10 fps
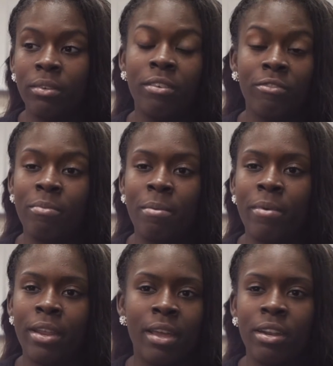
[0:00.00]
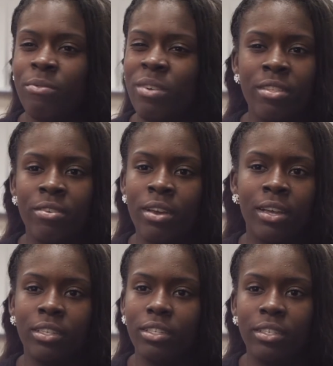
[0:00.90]
good for my body. I'd rather
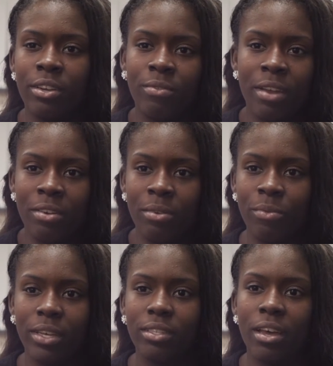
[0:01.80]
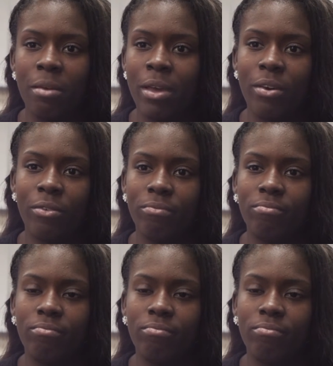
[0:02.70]
not just sit around and waste time at home.